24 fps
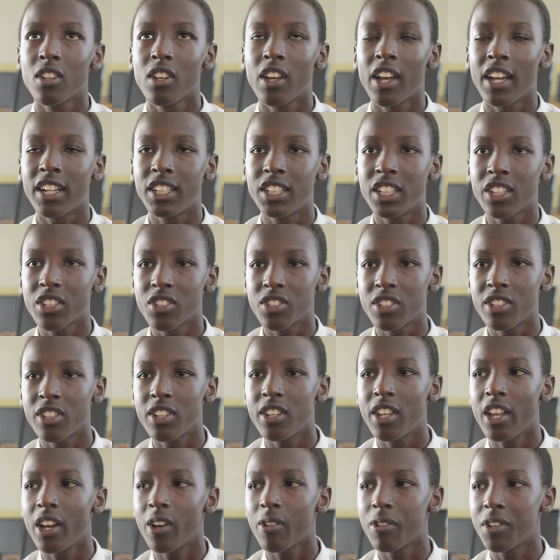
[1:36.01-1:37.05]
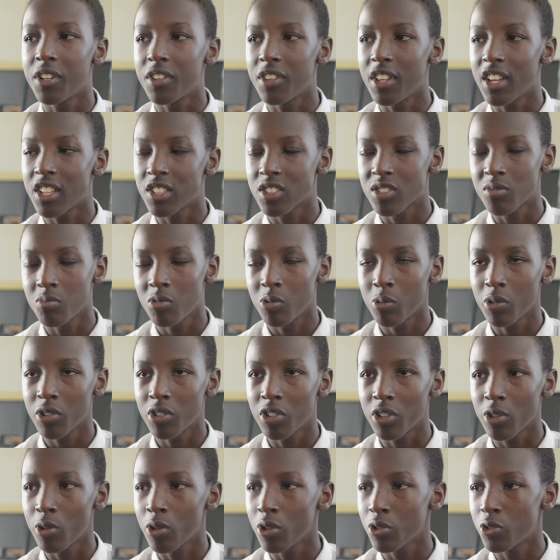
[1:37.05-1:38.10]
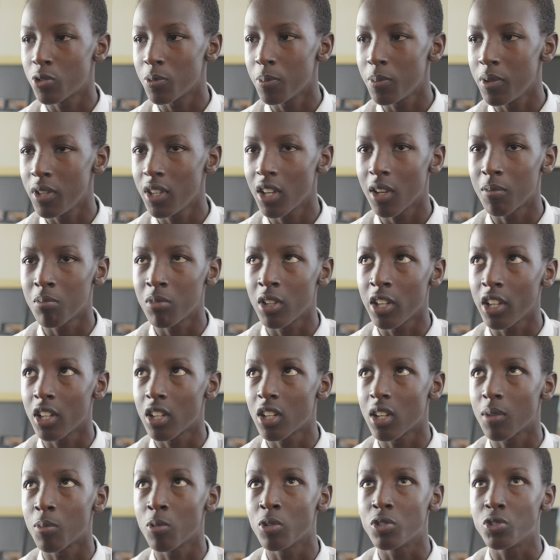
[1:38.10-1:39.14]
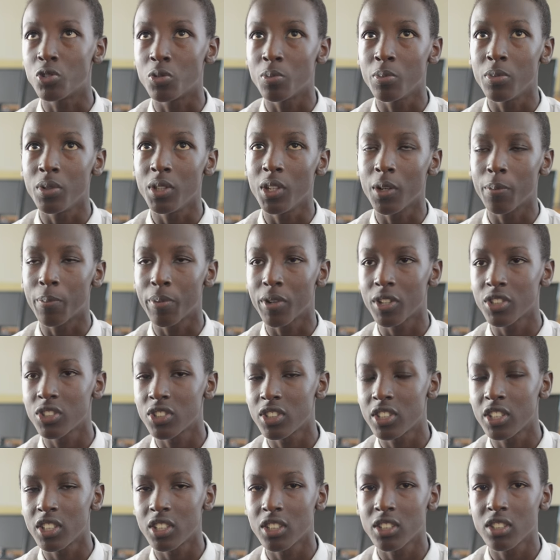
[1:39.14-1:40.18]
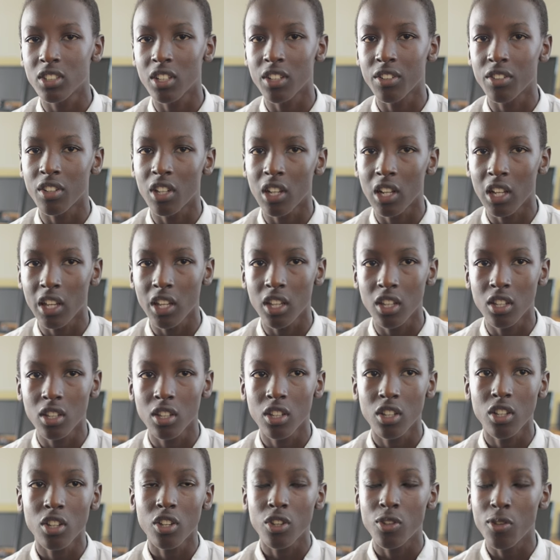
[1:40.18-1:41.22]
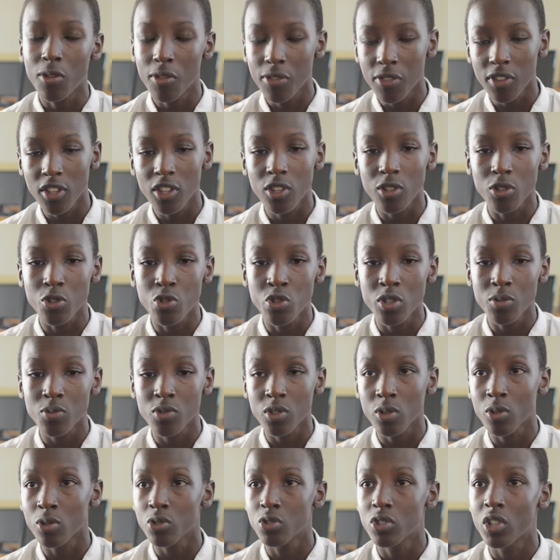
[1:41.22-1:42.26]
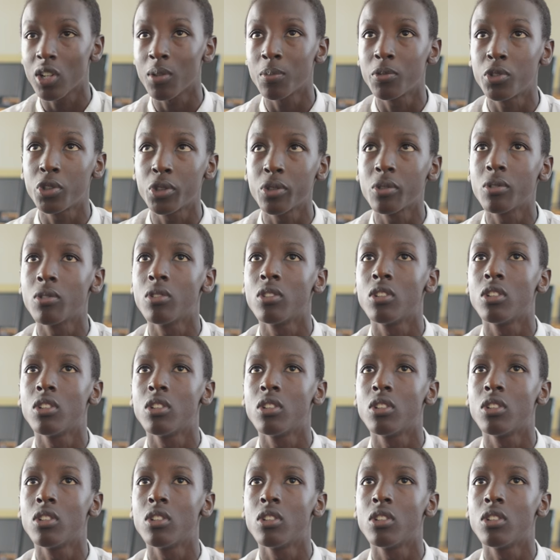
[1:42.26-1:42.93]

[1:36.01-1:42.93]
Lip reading: I just sit down and ask me what you're going to be. I'm like, I'm going to be a president. And they're like, you think your dreams are going to come true?